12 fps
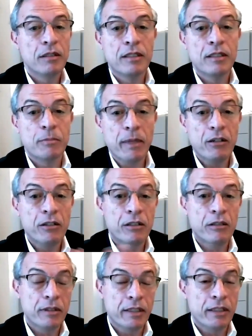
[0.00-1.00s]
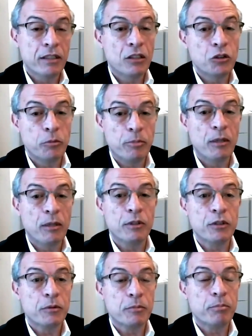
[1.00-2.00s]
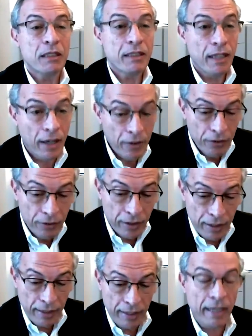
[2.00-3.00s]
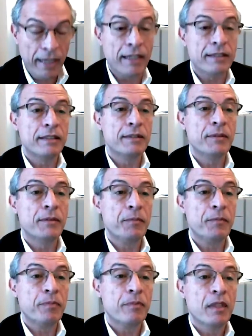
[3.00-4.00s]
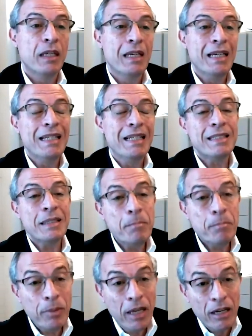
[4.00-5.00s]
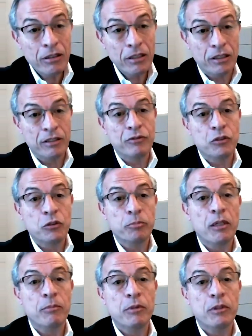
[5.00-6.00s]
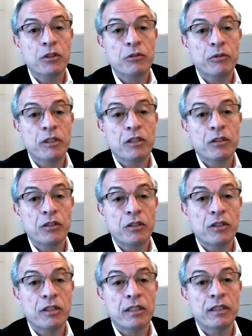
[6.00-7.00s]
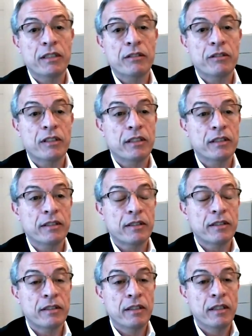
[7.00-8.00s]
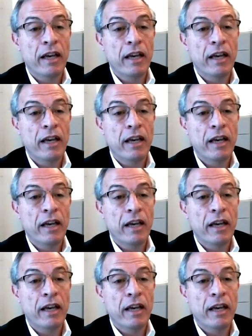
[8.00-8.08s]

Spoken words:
It's better than not to publish. But other than that, it is imperative to publish research study results.